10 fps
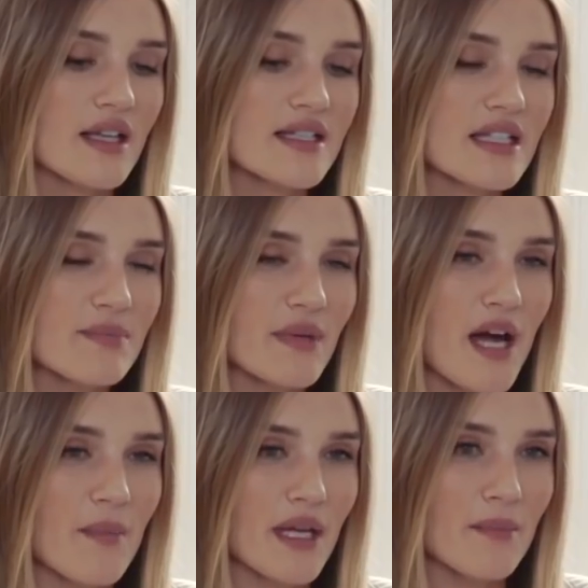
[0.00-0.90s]
Since
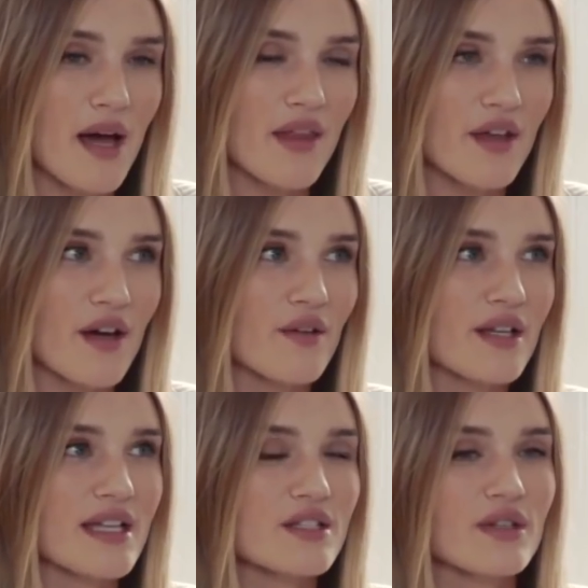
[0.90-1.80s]
becoming a mother
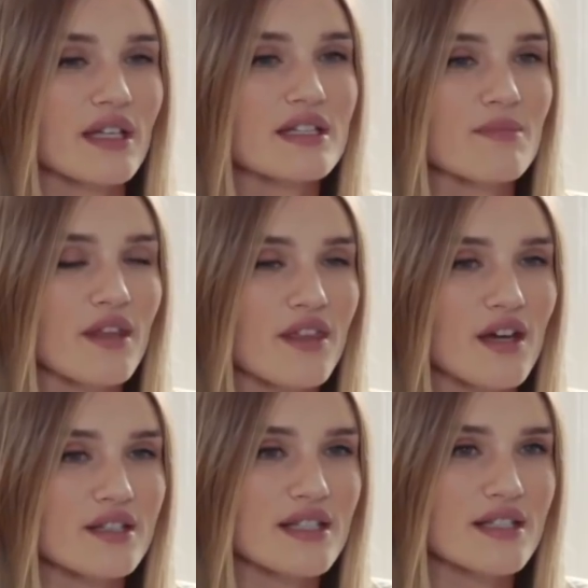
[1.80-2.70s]
and entering into my
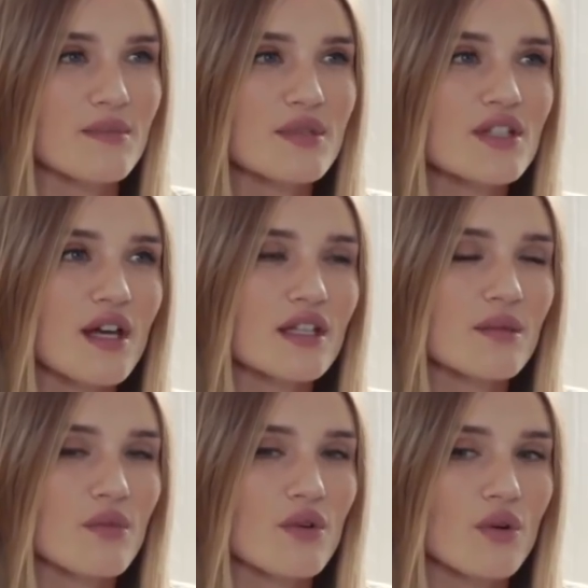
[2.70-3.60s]
thirties, I'm certainly
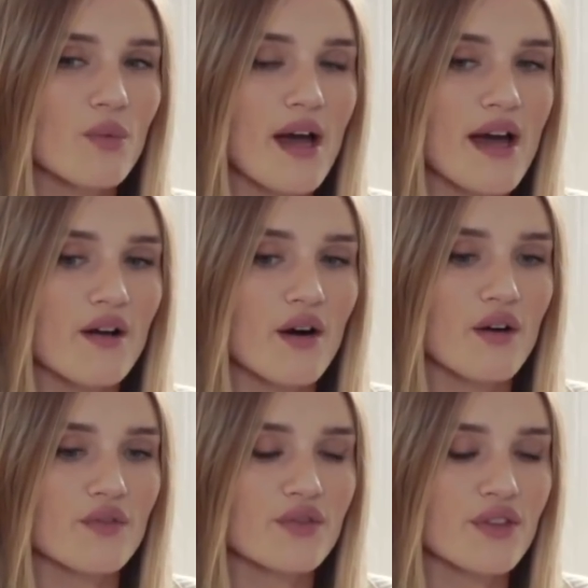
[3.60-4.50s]
more aware
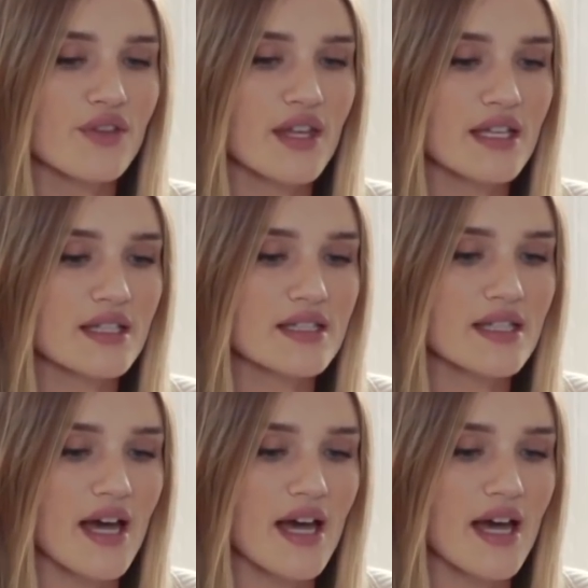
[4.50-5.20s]
of the things